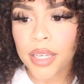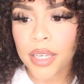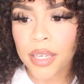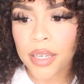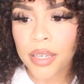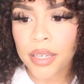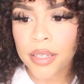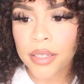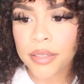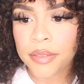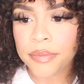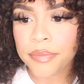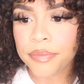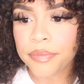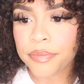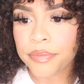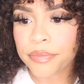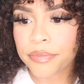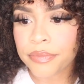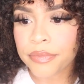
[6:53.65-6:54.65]

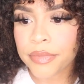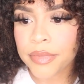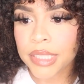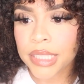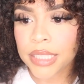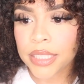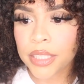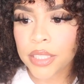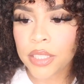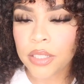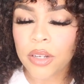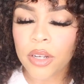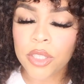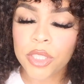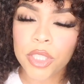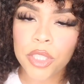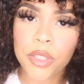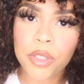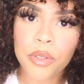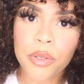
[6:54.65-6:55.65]
And this can
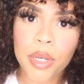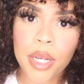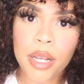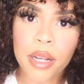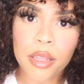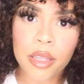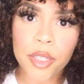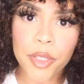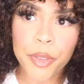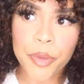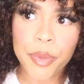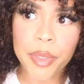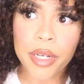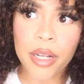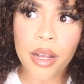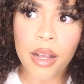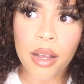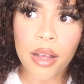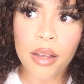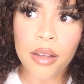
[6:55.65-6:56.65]
also create a little
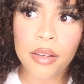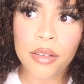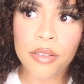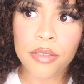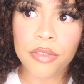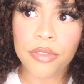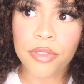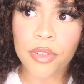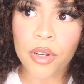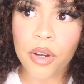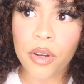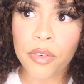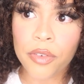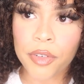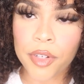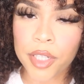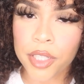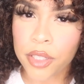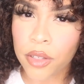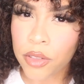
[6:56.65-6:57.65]
bit of
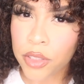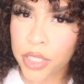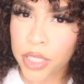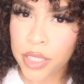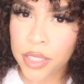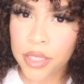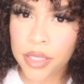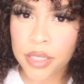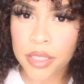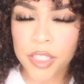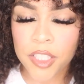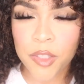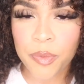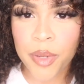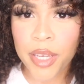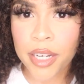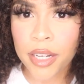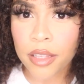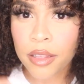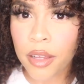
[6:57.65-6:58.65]
overindulgence,
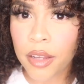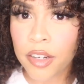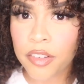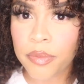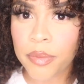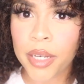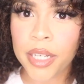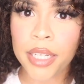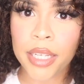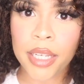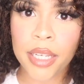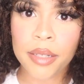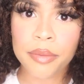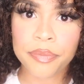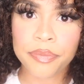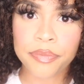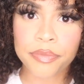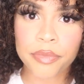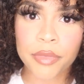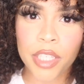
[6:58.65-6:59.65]
spending a lot of
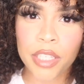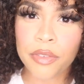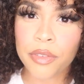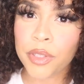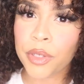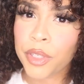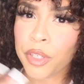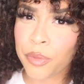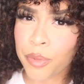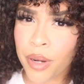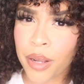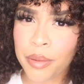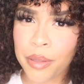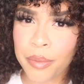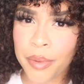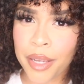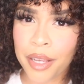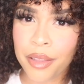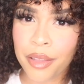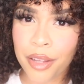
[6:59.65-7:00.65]
money. Even though you'll
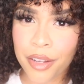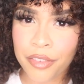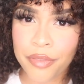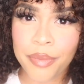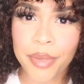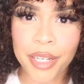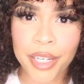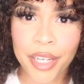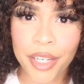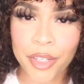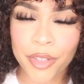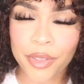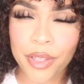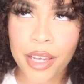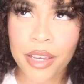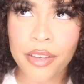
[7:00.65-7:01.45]
probably make a lot of money in your